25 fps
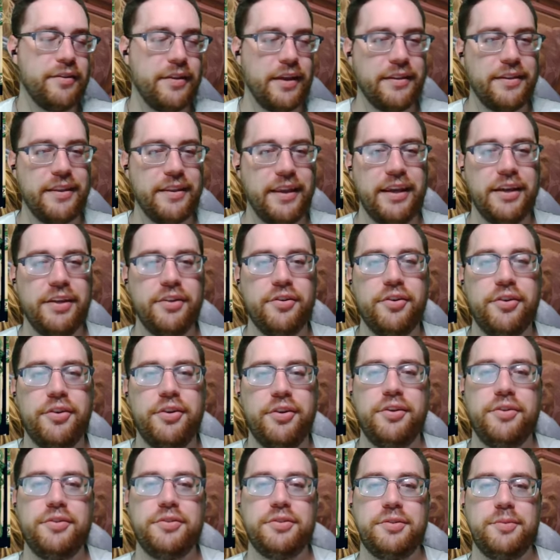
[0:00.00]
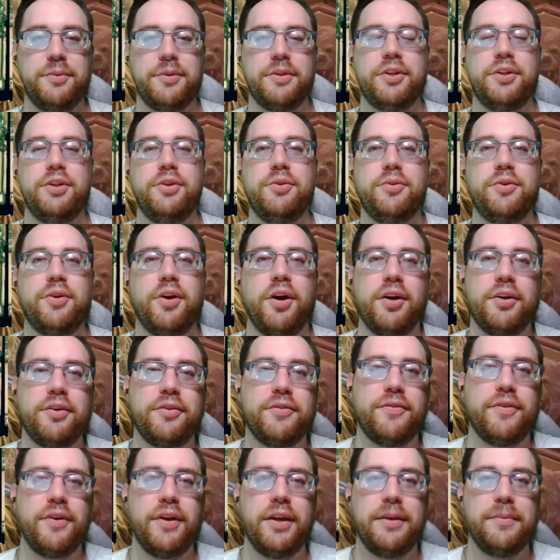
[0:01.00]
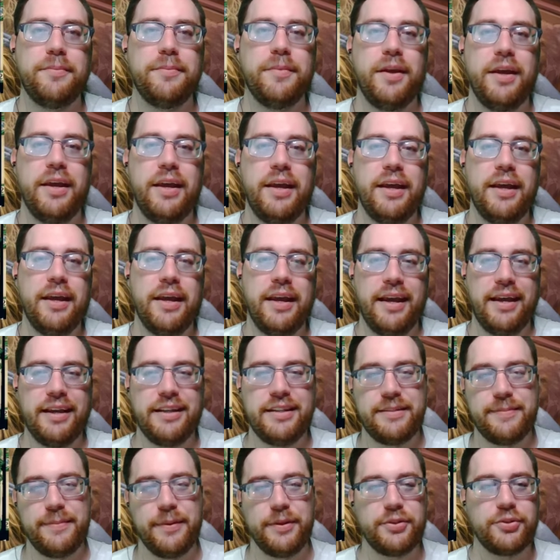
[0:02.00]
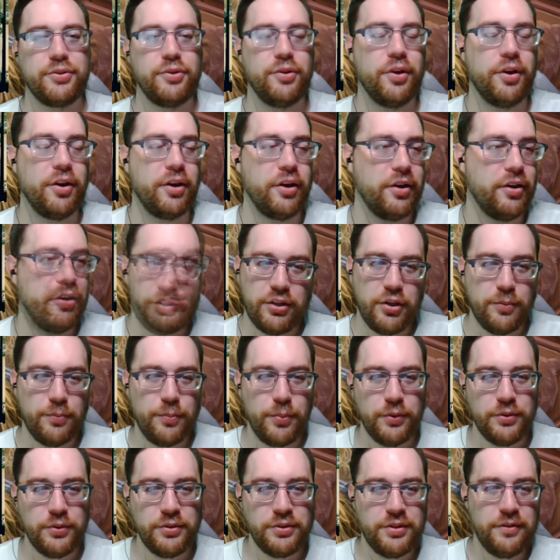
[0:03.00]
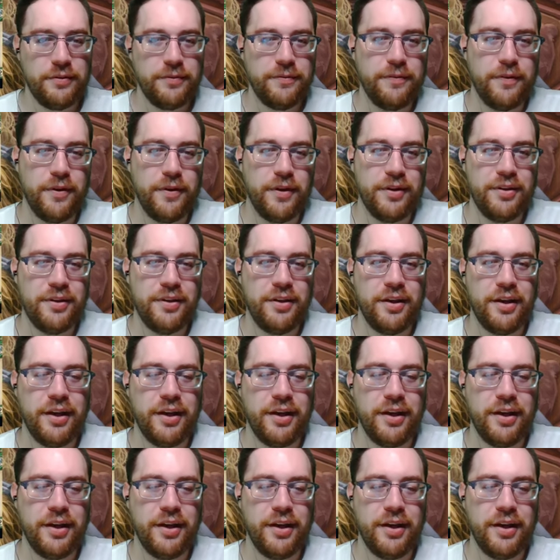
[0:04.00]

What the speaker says: that they introduced with the new cards frame and special art. So the Booster Fun